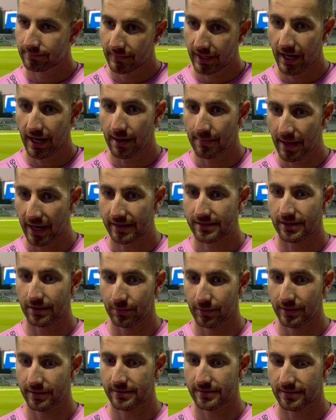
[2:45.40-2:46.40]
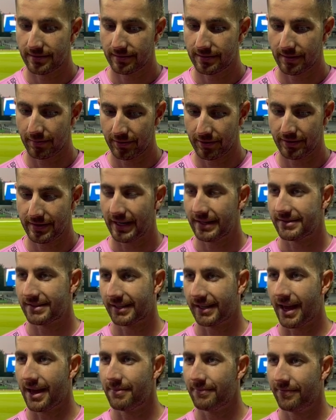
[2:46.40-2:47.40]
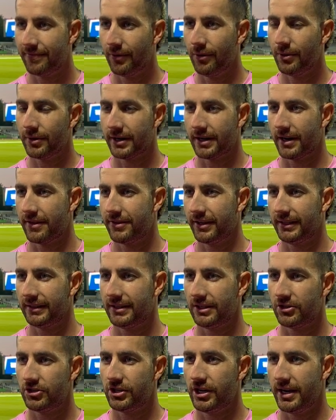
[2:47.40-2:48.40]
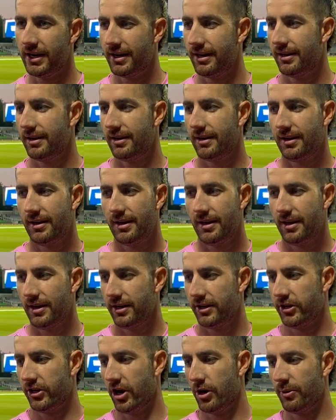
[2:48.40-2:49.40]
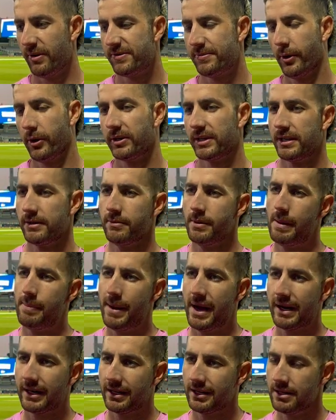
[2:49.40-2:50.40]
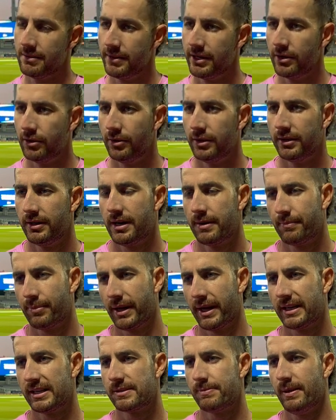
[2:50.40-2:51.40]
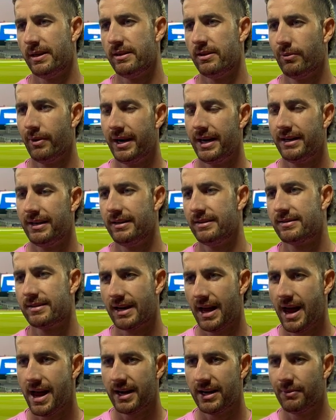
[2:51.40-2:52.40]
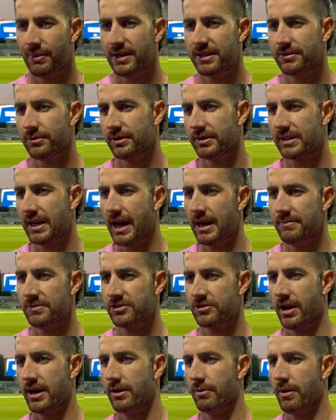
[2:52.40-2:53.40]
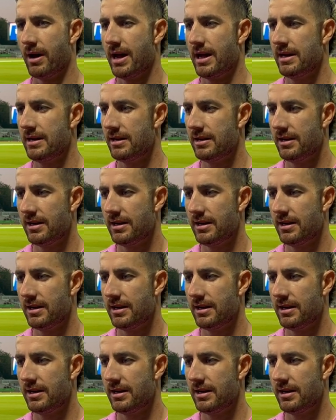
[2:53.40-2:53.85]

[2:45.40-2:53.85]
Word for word: Yeah, Maxi was someone who takes the game forward, and I think this year you know, we spoke to him about batting in the middle and, and playing spin the way he did today, and he went to his game straight away.